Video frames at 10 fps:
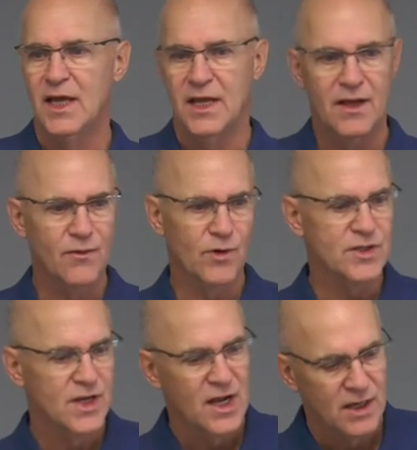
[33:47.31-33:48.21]
In other
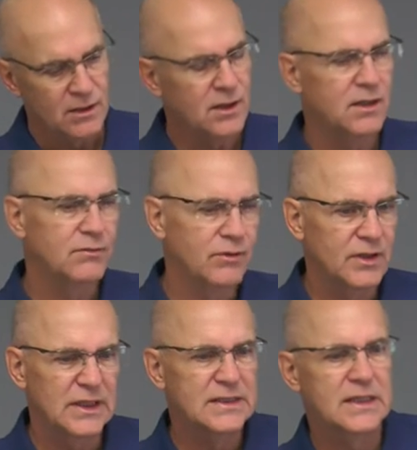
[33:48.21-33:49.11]
words, oh,
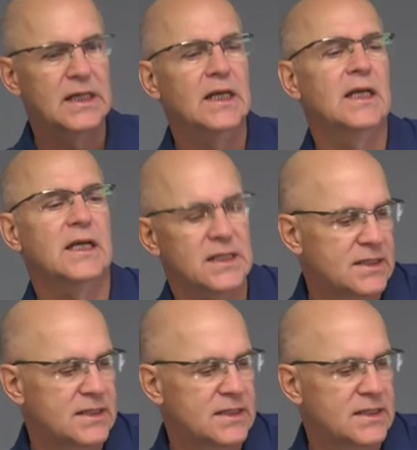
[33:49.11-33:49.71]
it's killing us